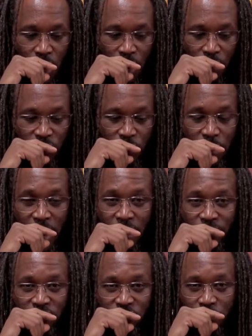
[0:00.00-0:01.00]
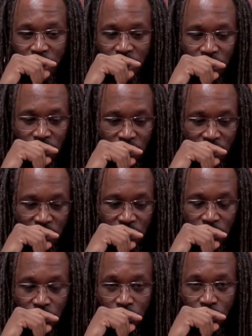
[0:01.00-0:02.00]
your path is made
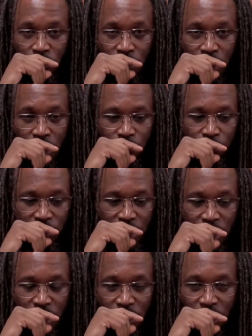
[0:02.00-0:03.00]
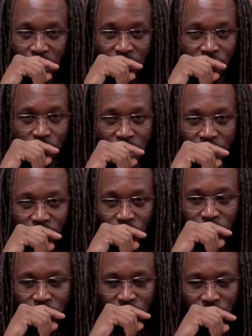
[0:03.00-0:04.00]
clear and plain, and you don't have no
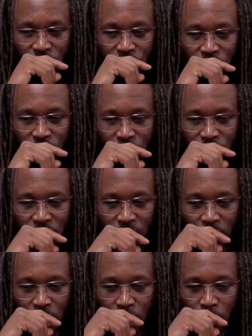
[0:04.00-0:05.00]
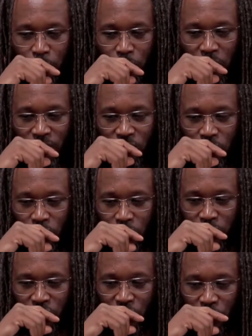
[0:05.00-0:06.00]
issues, right?
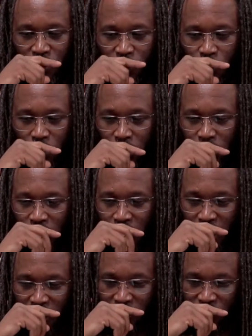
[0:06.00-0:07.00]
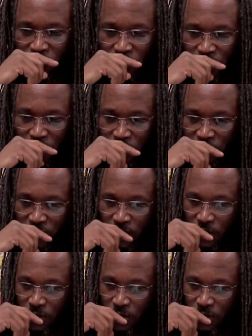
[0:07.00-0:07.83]
Proverbs 31 and start at 13.